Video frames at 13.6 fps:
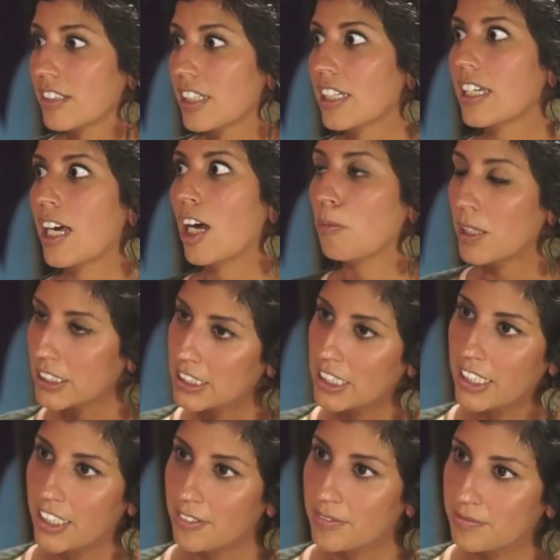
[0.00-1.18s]
how blessed I
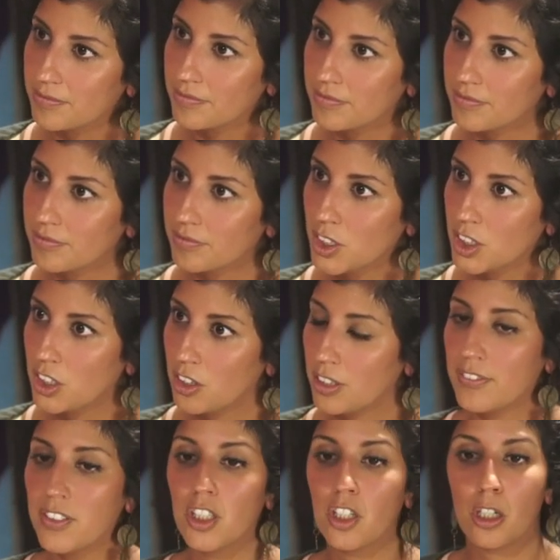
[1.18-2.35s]
am. You know,
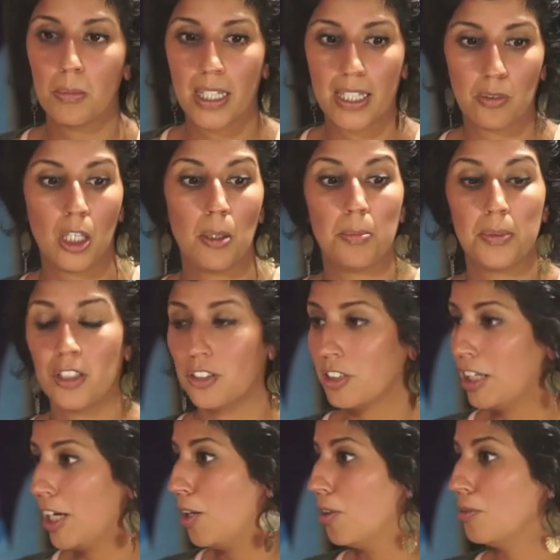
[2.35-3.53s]
even though I'm like, well, don't know
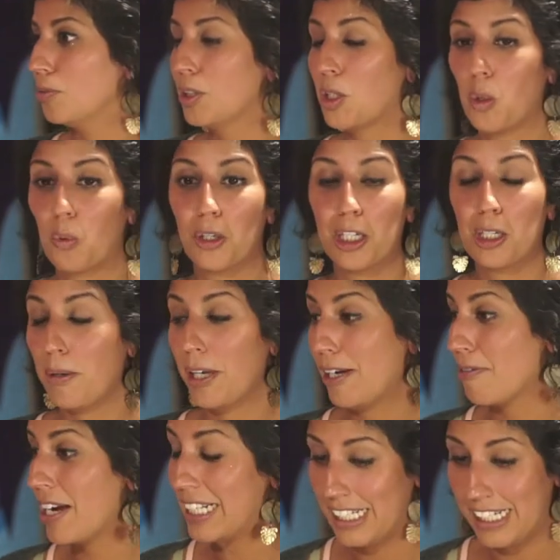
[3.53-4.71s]
how we're going to pay
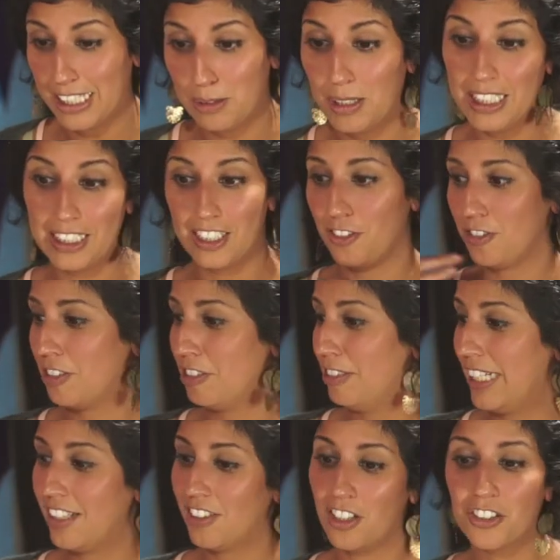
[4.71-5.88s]
rent next month. I don't know
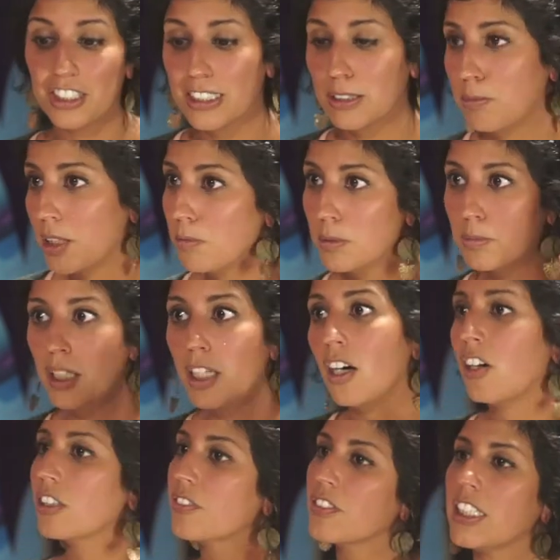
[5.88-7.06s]
how all this blah, blah, blah,
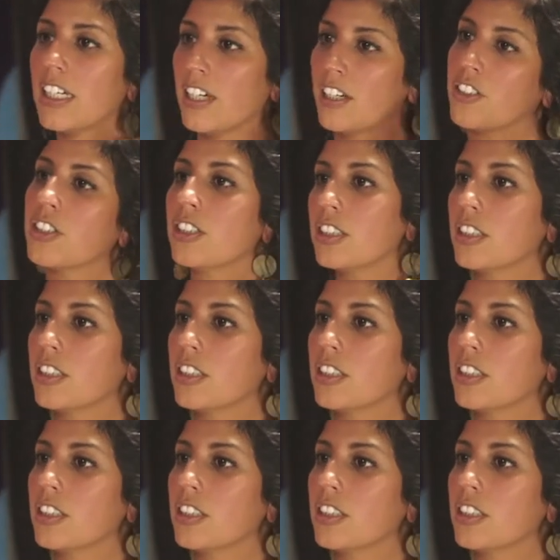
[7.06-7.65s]
all of the other,